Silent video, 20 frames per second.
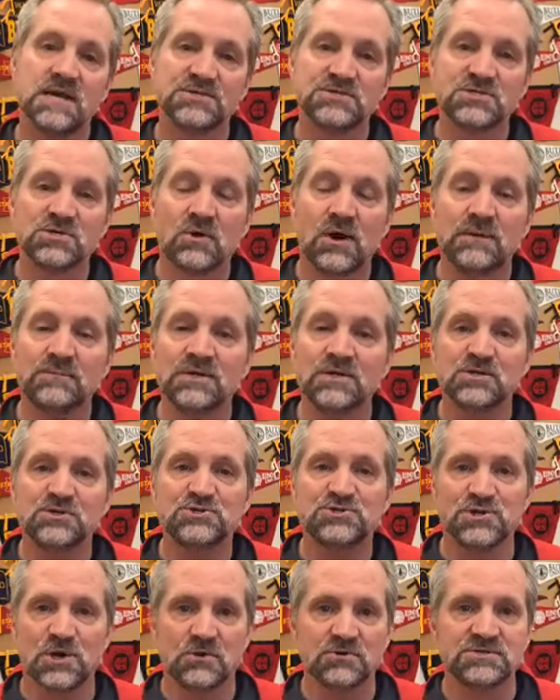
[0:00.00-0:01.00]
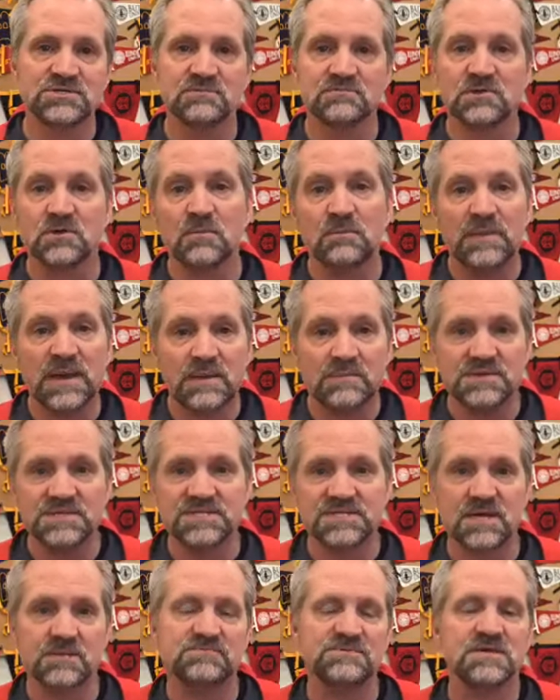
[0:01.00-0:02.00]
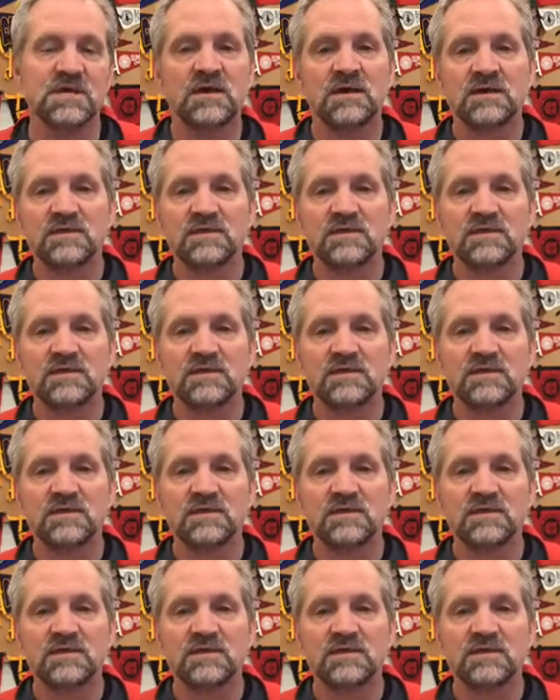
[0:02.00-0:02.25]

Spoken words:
And so I'm going to show some little baby steps,